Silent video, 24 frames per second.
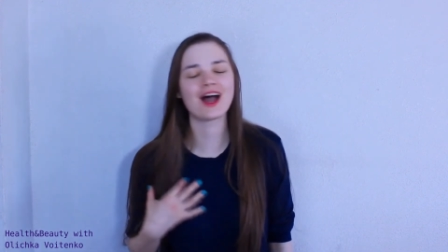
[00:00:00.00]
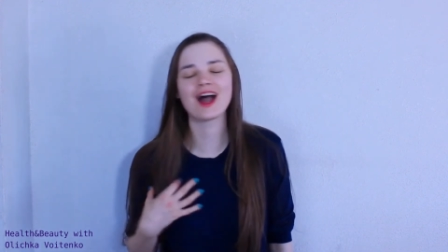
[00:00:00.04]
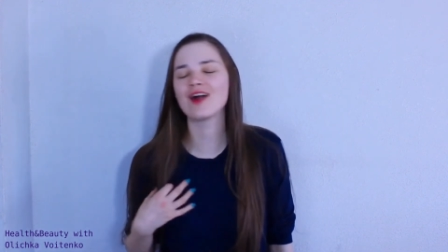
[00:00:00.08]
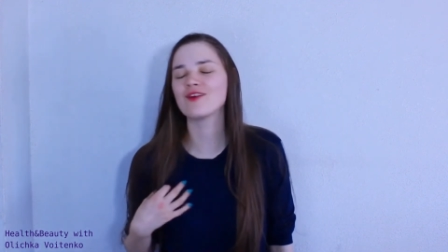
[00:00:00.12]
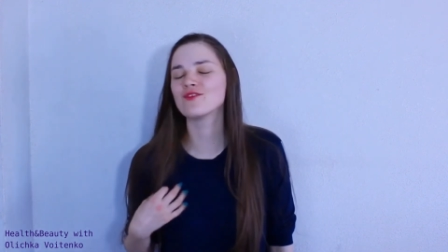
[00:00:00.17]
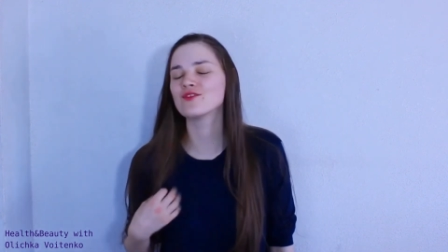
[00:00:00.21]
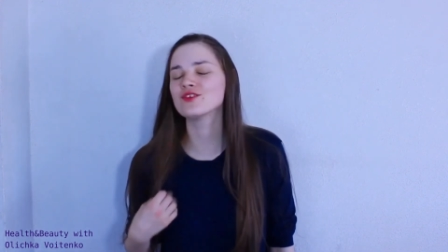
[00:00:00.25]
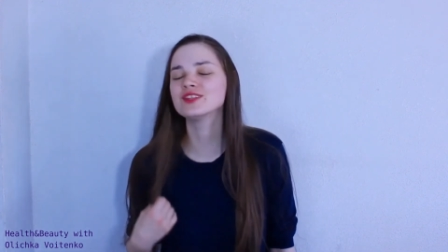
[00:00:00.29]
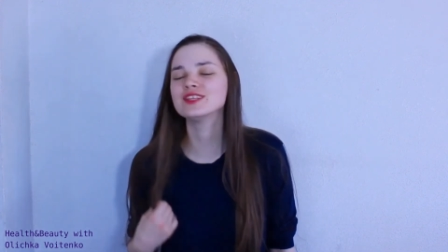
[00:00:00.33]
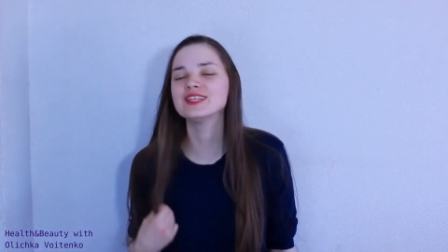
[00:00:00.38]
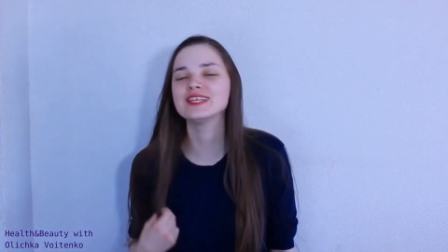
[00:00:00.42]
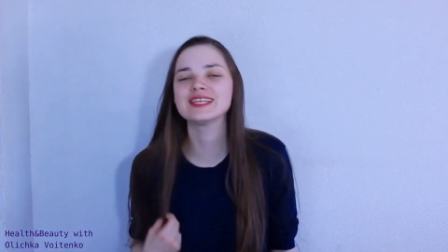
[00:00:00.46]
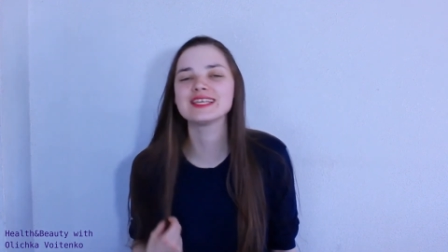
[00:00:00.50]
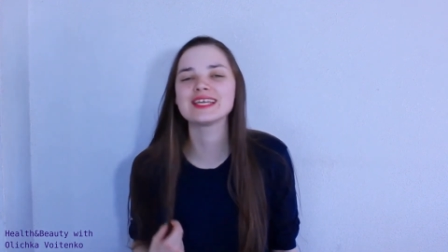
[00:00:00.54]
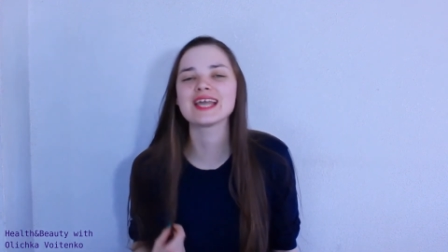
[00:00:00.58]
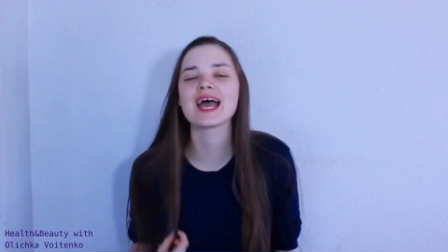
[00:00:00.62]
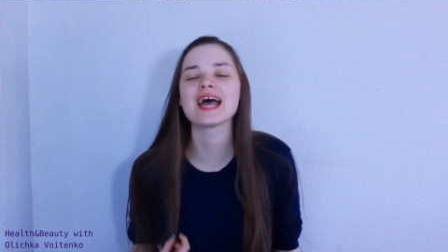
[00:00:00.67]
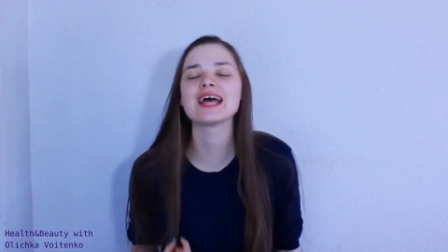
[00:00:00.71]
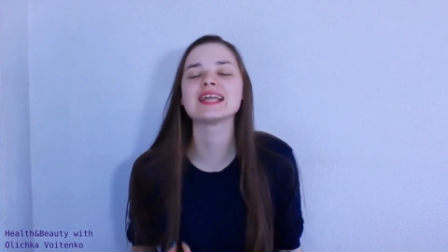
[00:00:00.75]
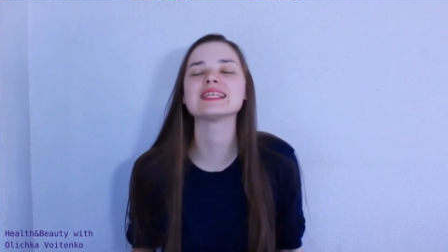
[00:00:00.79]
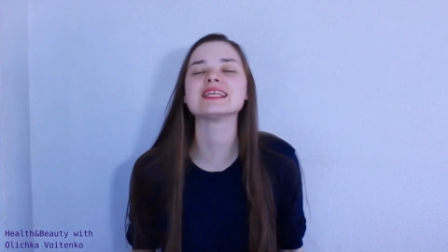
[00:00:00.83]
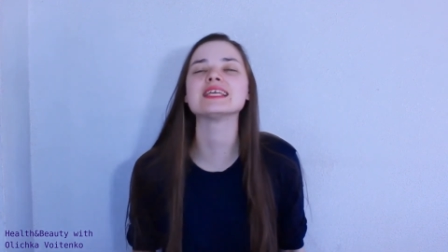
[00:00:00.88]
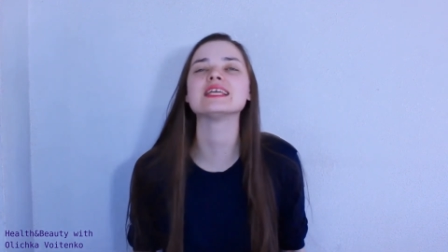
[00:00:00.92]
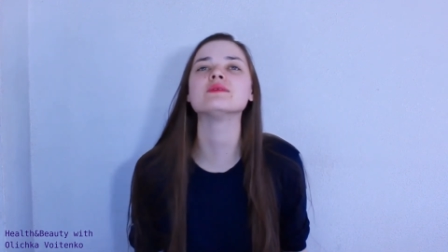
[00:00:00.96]
I really
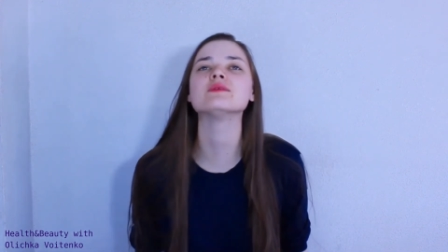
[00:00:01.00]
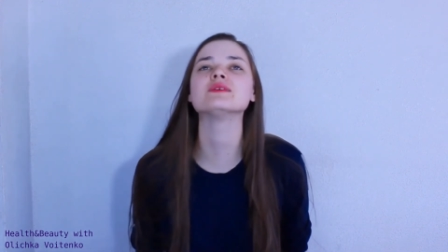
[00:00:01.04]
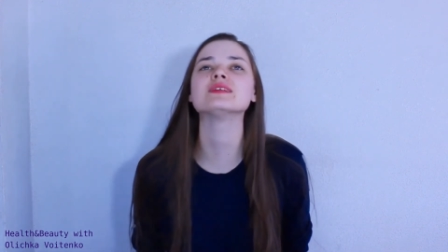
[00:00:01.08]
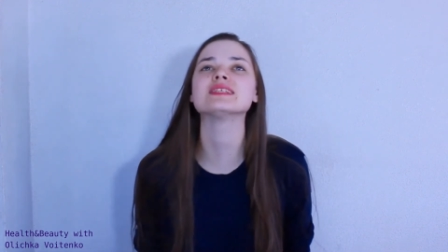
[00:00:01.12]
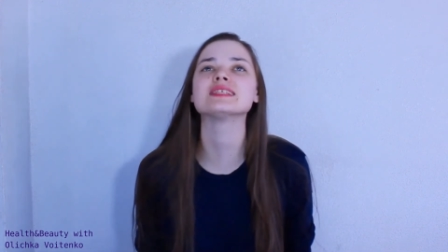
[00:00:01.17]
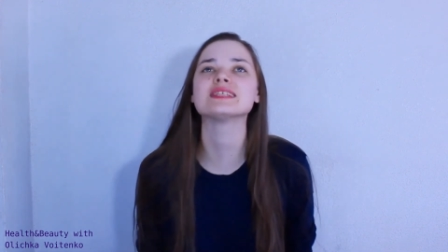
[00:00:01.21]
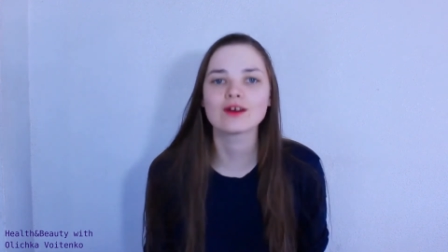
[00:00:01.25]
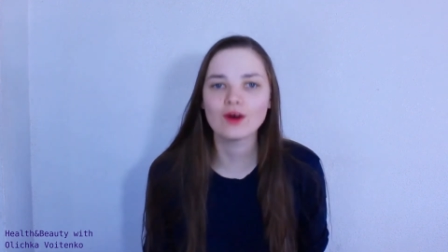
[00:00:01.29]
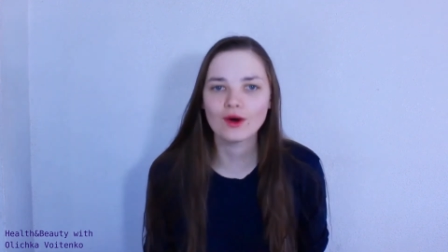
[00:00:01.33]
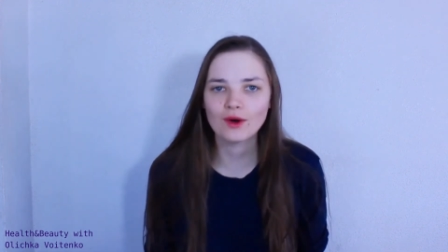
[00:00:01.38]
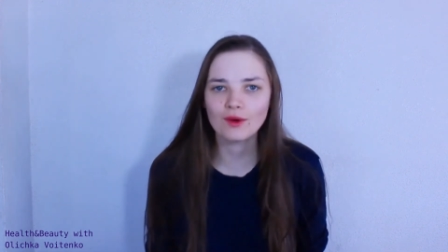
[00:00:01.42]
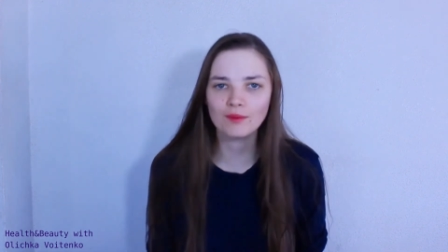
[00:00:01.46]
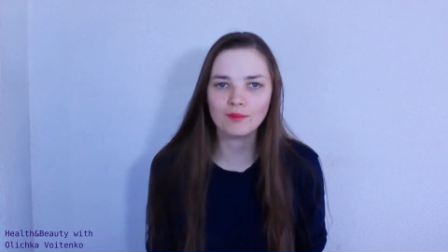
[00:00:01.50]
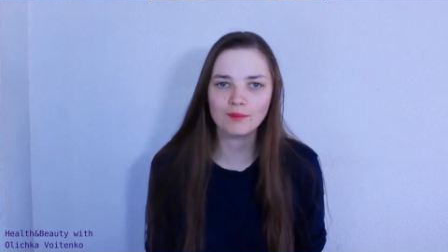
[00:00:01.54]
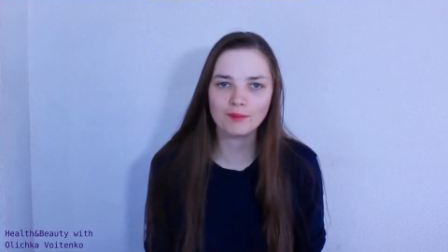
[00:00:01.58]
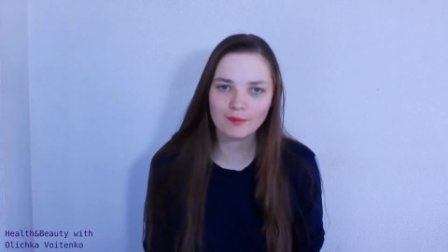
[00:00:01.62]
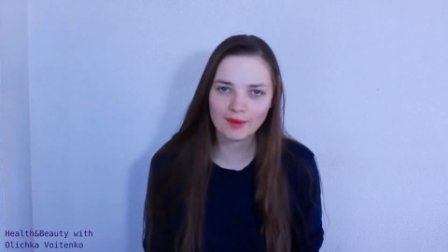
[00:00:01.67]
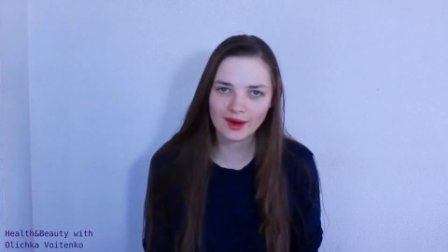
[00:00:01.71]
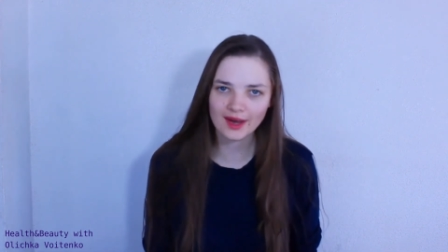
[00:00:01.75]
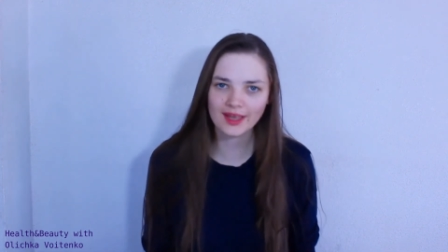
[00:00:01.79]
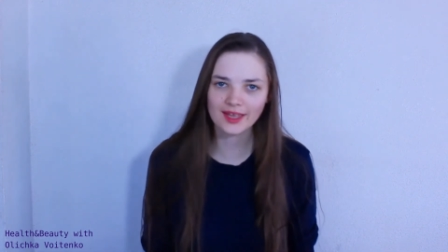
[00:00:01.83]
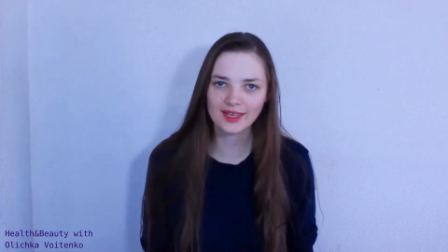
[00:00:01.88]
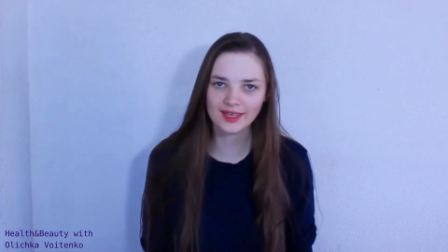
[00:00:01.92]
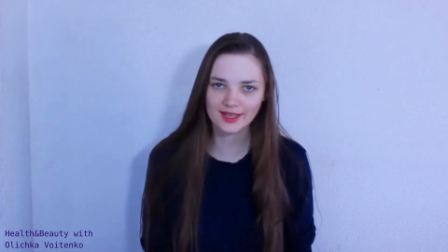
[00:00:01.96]
can't even comb my